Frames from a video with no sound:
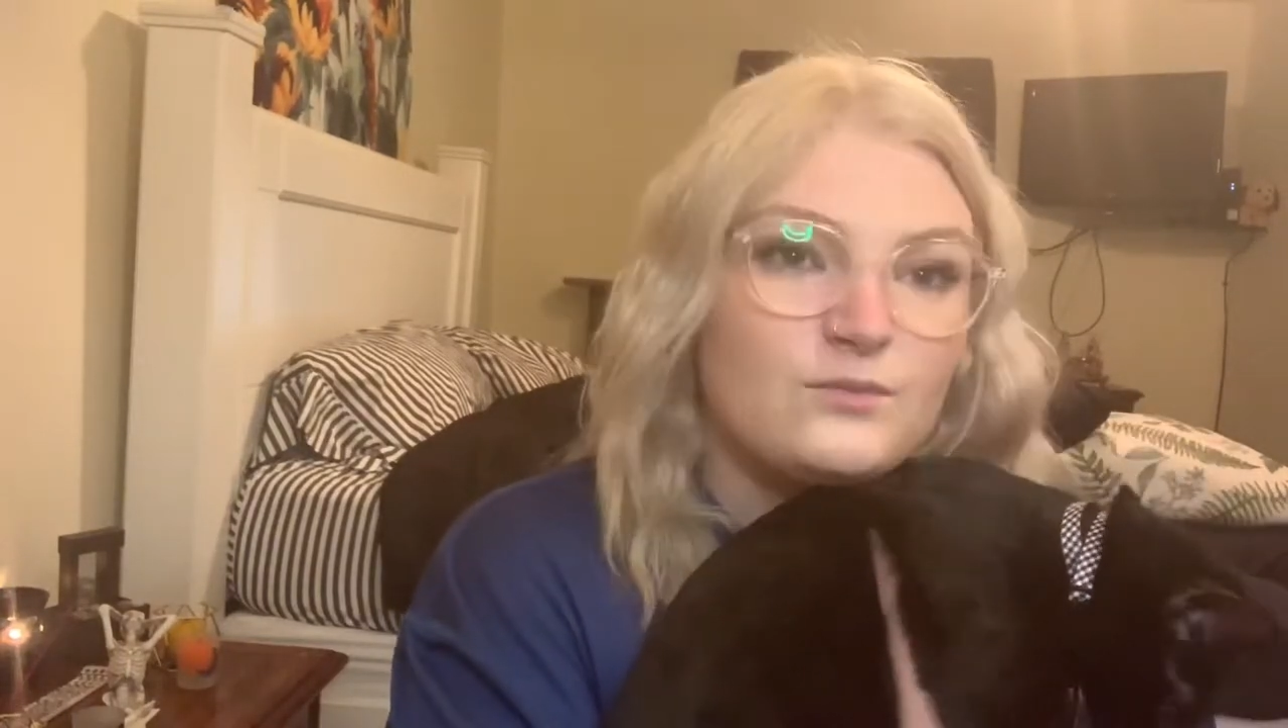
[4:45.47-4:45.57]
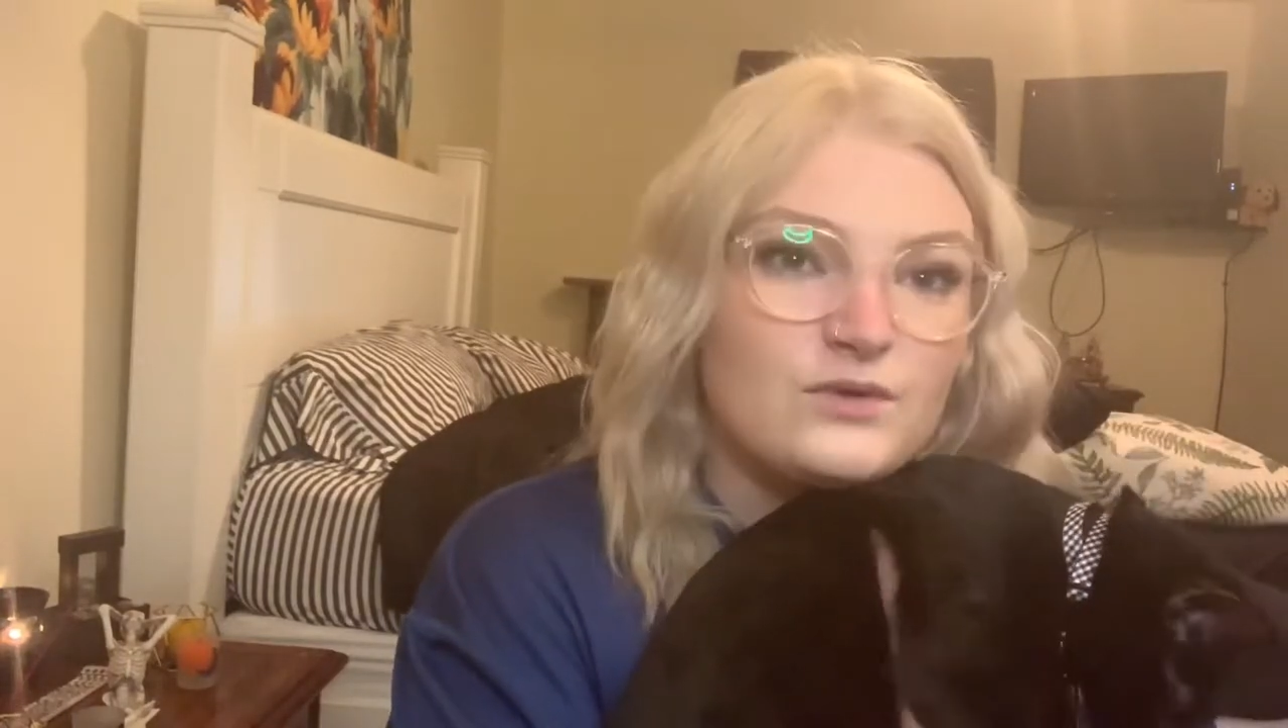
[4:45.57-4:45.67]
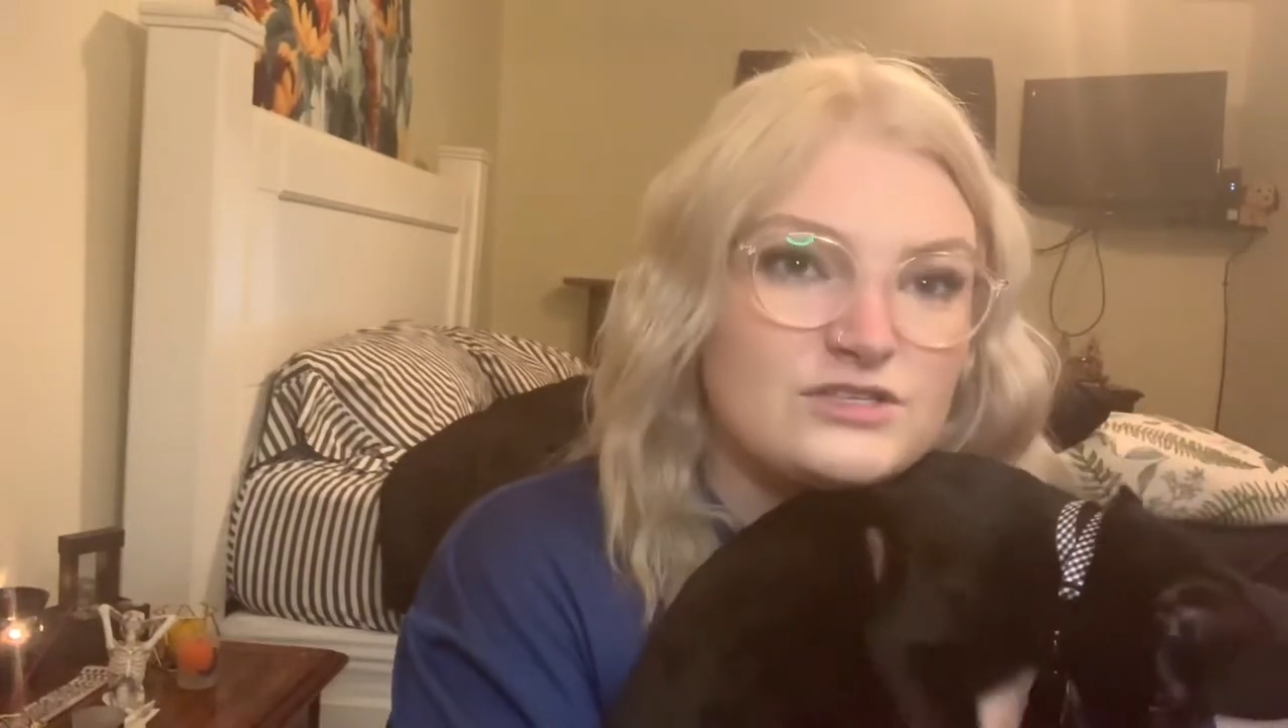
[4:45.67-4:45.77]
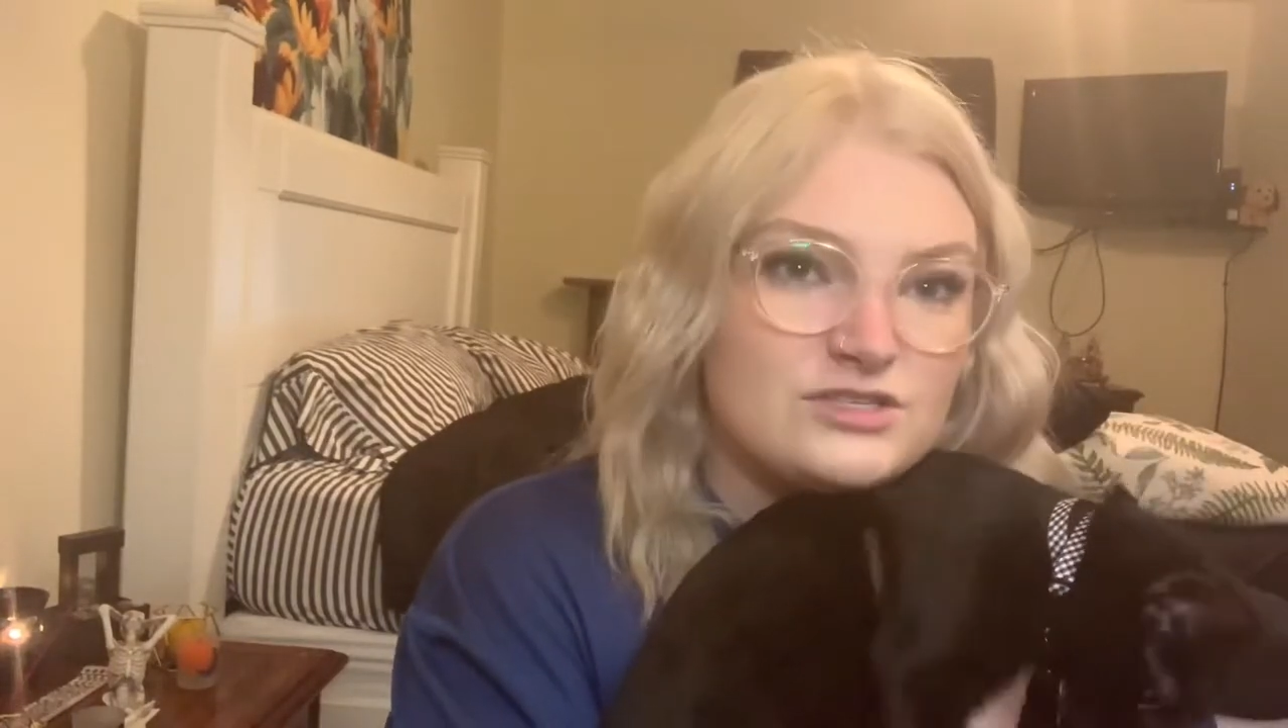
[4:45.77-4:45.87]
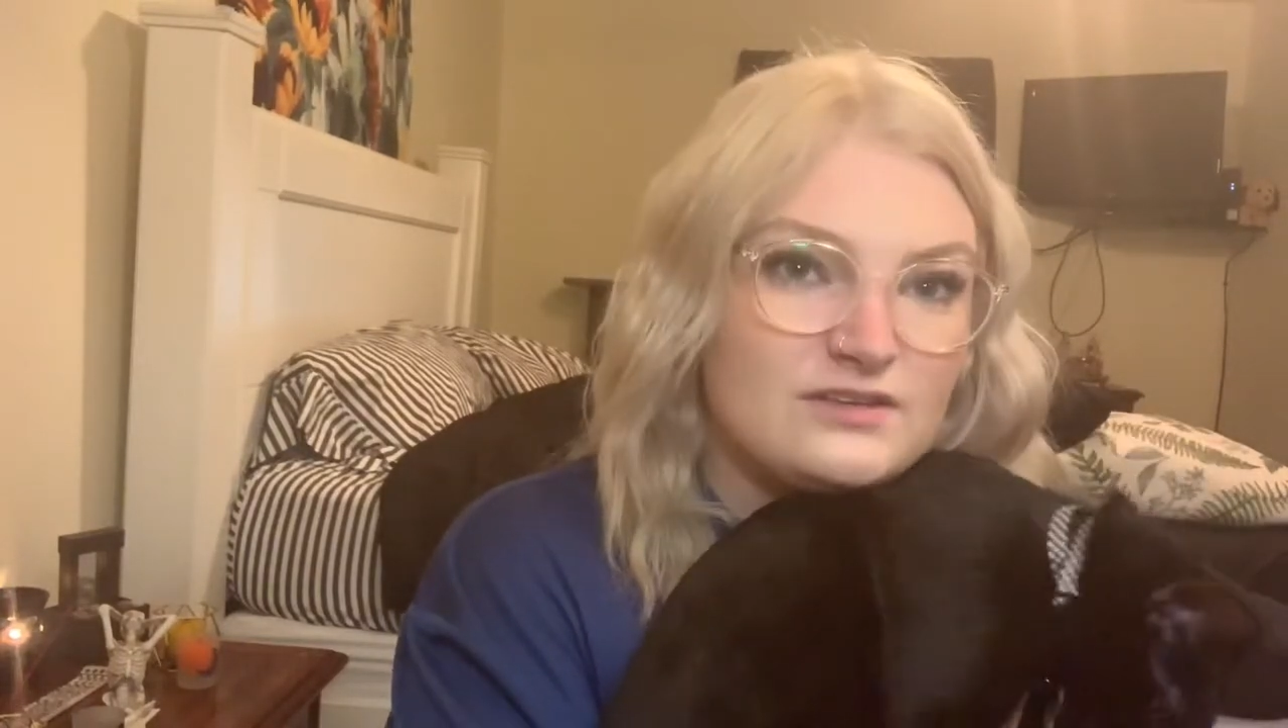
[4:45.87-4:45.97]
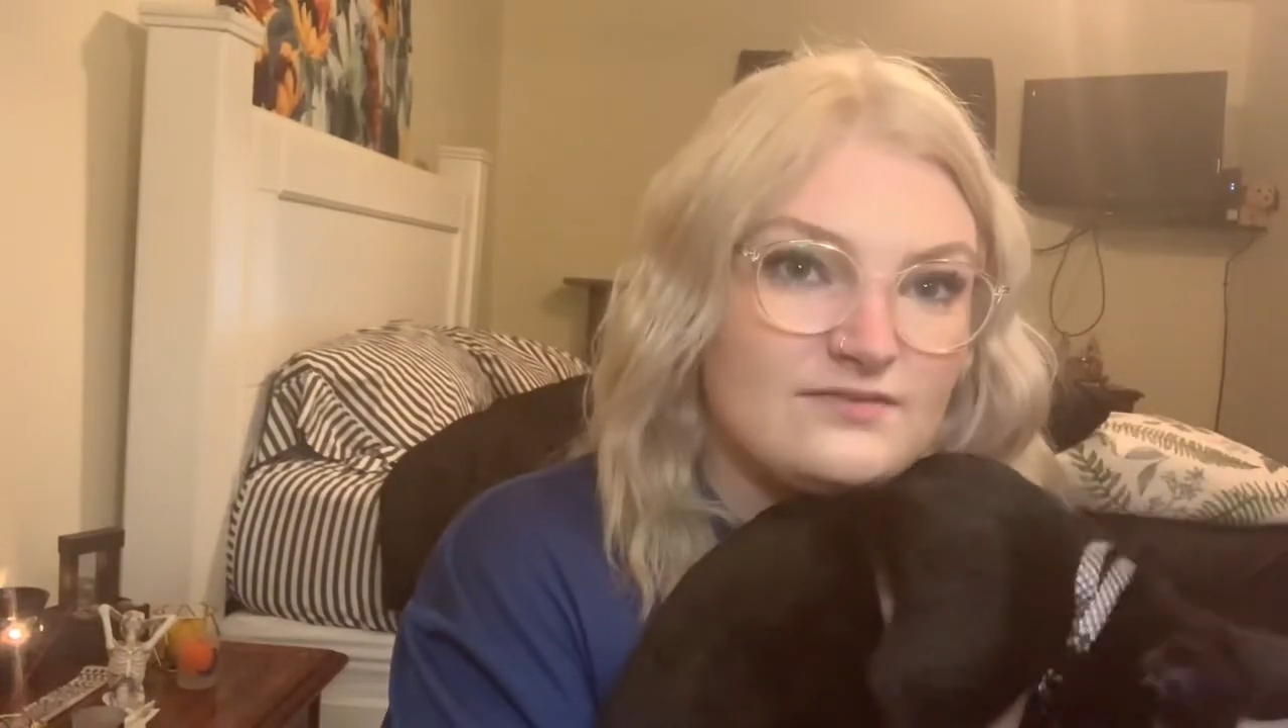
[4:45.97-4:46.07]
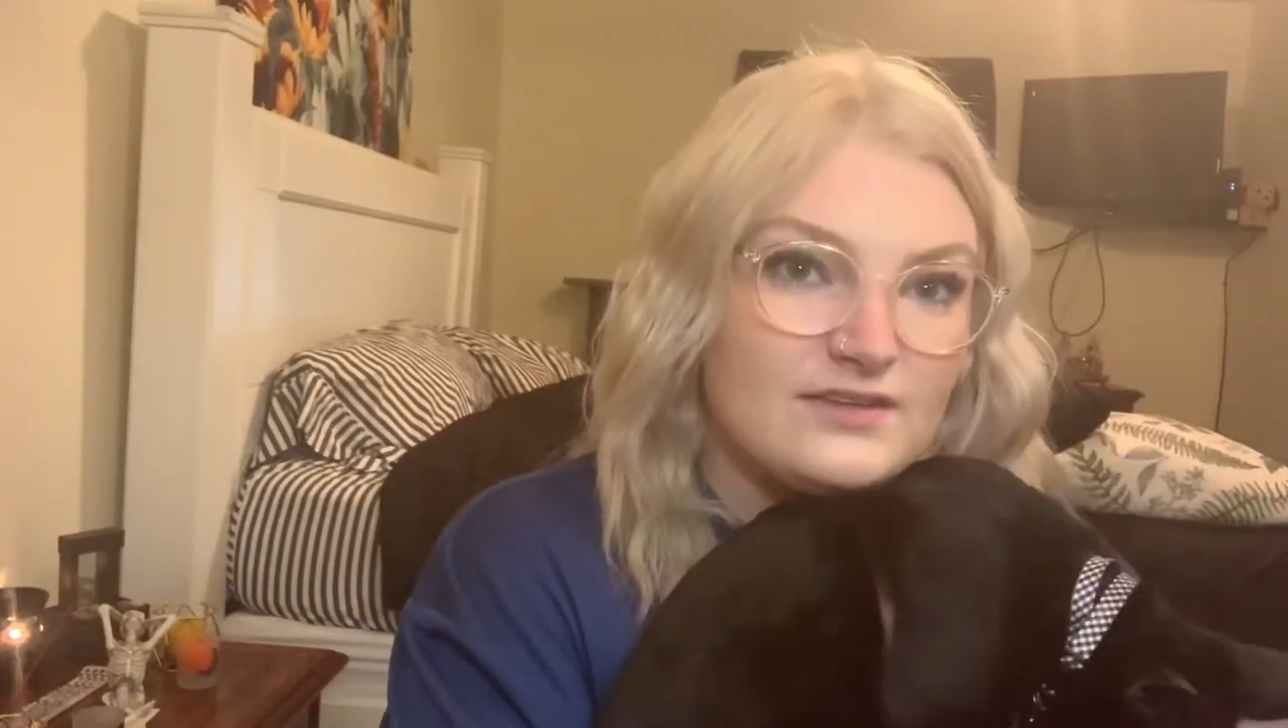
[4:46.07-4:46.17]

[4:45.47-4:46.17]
we should leave